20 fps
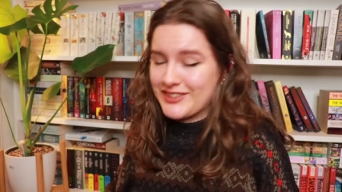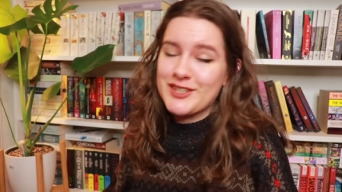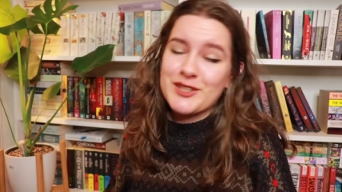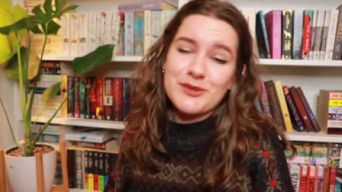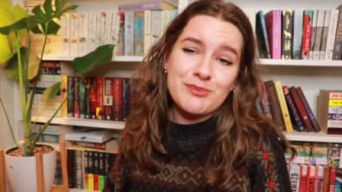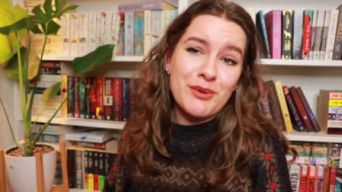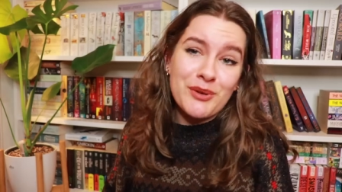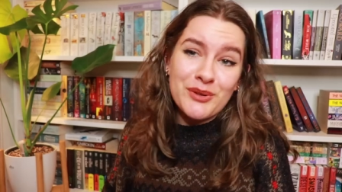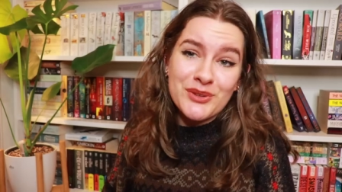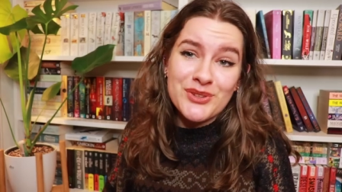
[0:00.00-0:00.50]

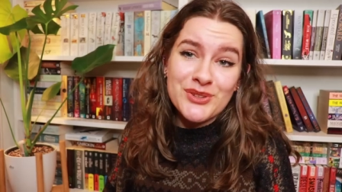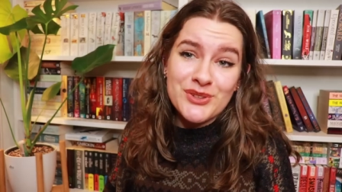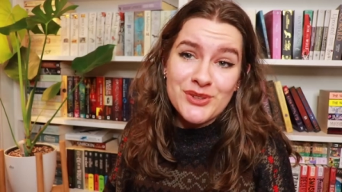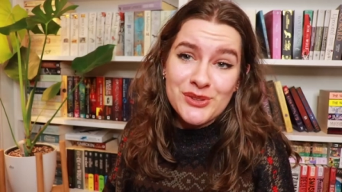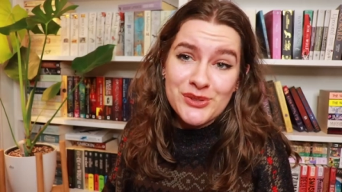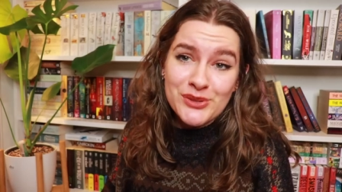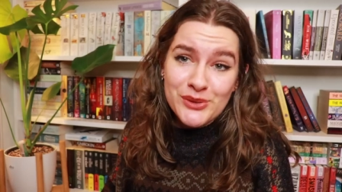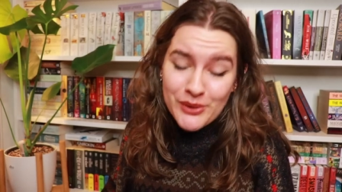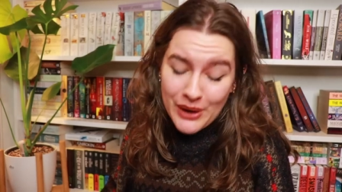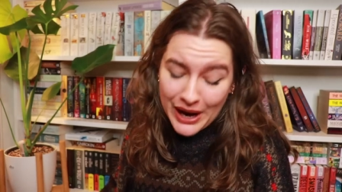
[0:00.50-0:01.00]
These boxes are
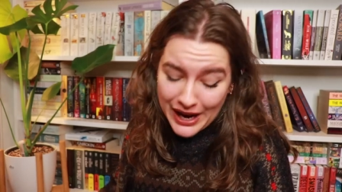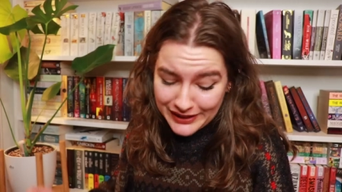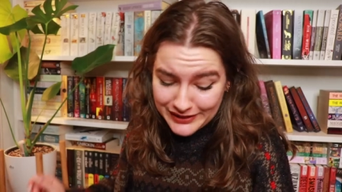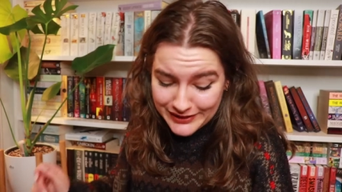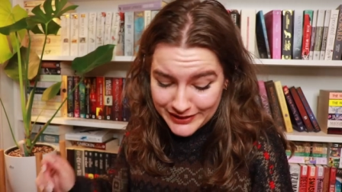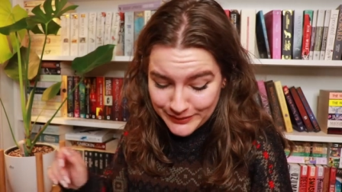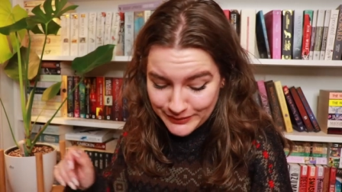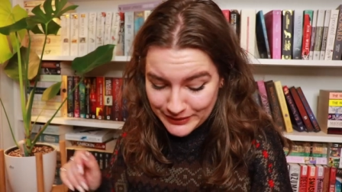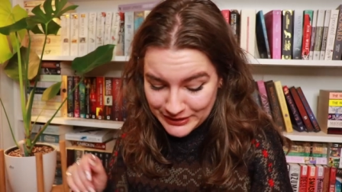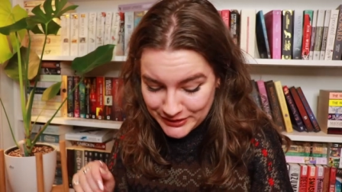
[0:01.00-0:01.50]
so
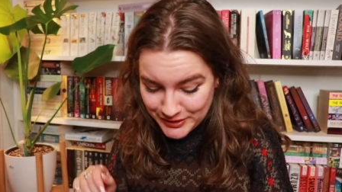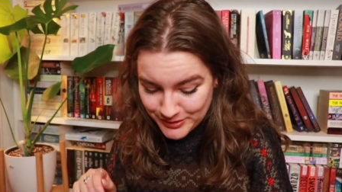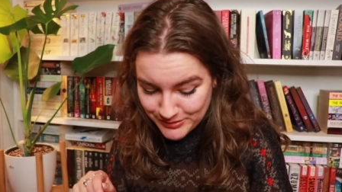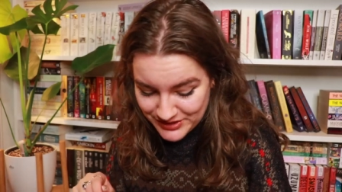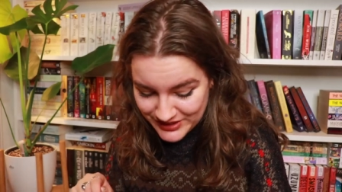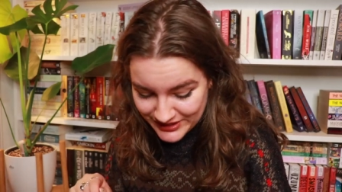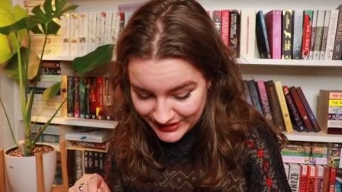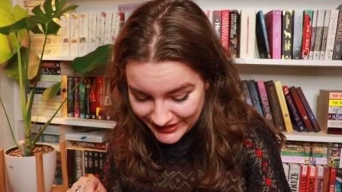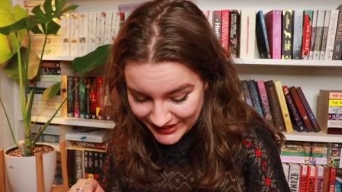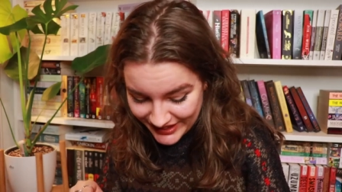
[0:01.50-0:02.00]
handy when it comes
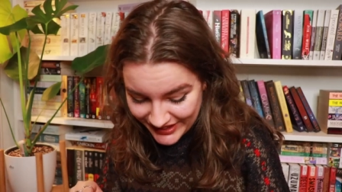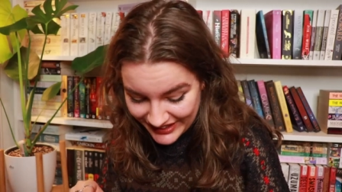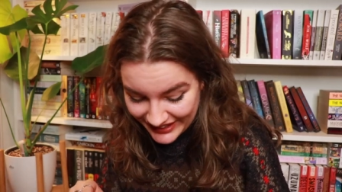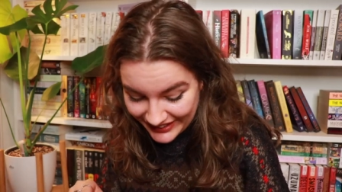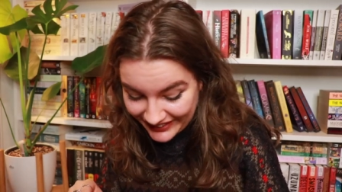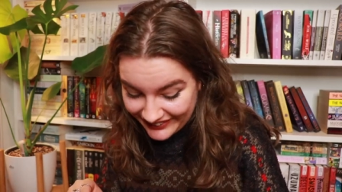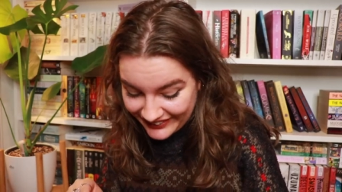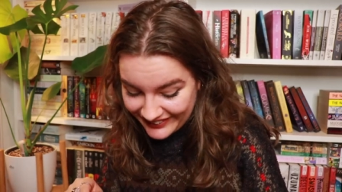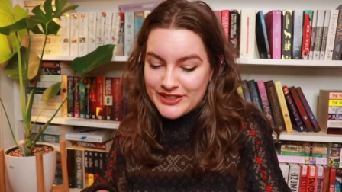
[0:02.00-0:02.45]
to learning.